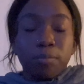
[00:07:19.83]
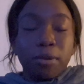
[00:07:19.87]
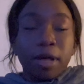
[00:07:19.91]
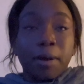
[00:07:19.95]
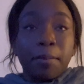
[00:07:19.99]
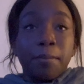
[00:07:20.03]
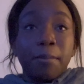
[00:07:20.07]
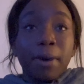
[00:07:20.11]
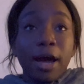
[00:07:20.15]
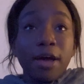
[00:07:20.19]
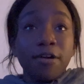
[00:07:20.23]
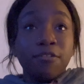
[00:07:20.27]

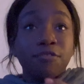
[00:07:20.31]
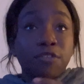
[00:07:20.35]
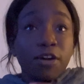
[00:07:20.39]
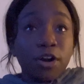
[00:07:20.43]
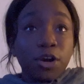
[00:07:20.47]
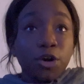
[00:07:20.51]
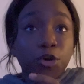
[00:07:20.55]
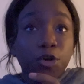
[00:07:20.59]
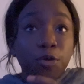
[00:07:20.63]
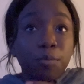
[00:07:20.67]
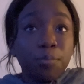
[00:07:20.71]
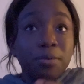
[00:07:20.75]
Like my
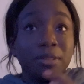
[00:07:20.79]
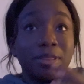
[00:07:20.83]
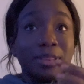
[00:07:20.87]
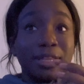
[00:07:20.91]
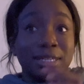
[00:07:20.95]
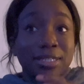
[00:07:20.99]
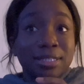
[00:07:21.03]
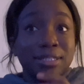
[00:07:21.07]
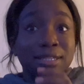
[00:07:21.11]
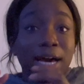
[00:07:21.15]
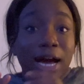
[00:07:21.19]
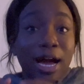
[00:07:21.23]
friend group
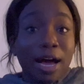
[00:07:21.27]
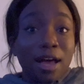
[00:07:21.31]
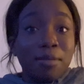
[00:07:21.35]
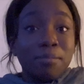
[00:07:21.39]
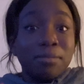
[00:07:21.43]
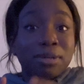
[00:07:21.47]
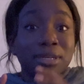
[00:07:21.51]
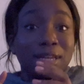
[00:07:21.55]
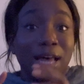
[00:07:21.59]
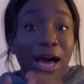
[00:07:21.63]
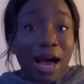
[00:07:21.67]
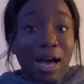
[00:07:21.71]
this
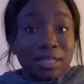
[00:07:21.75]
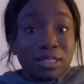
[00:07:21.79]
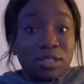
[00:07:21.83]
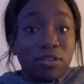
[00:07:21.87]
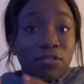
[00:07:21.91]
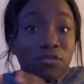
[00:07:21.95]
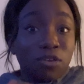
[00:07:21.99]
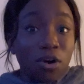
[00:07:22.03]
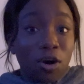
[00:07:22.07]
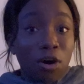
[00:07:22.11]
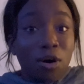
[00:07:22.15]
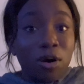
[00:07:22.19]
time last
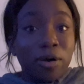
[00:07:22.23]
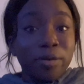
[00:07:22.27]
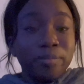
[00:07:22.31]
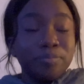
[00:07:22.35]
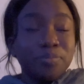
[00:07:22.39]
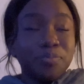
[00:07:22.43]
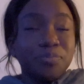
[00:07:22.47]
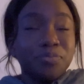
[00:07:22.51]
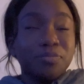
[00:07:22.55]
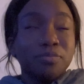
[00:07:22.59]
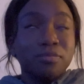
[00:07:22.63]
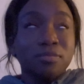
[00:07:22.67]

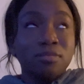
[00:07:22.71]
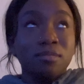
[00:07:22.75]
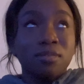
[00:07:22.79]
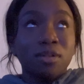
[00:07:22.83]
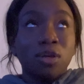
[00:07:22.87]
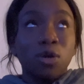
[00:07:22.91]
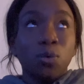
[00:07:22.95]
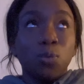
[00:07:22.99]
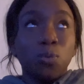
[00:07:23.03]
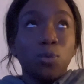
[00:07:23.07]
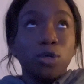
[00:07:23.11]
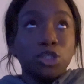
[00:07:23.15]
fall
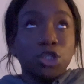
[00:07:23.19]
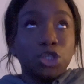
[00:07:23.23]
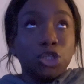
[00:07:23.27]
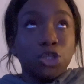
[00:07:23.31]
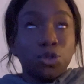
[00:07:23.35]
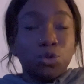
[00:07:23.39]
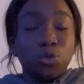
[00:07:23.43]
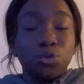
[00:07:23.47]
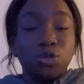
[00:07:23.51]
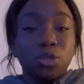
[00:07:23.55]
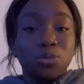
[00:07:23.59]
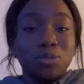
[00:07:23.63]
was
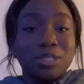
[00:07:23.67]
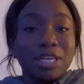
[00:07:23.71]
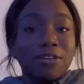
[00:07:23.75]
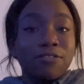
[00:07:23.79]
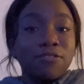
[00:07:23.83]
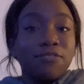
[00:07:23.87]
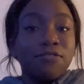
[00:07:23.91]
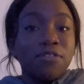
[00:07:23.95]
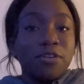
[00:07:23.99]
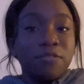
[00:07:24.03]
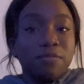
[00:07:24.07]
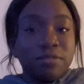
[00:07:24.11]
huge. It was
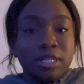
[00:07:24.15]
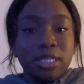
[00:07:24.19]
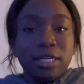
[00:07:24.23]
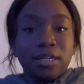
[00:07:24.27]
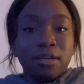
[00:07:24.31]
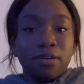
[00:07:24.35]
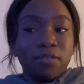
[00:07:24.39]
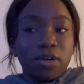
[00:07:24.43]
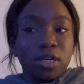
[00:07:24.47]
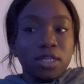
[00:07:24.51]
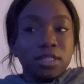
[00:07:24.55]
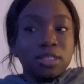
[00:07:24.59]
like
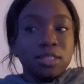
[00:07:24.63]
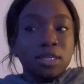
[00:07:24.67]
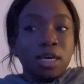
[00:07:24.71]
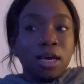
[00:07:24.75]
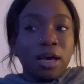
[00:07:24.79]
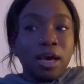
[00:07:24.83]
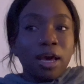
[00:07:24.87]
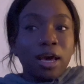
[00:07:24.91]
15 of us.